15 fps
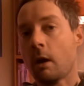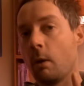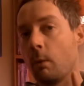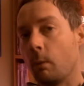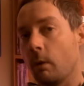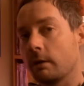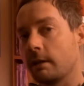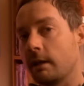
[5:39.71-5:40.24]

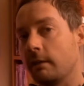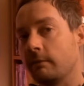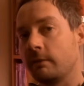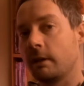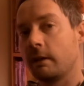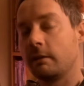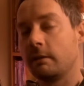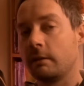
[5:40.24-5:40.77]
what I've
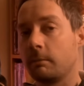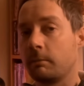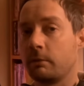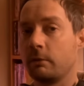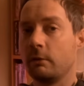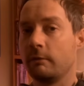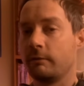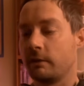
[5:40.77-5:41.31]
done to
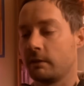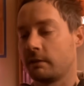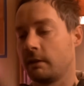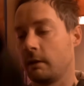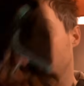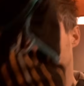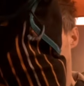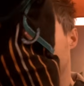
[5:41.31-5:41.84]
prove just
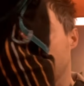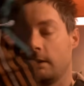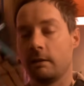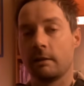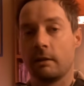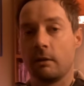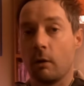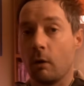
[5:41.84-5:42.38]
how great an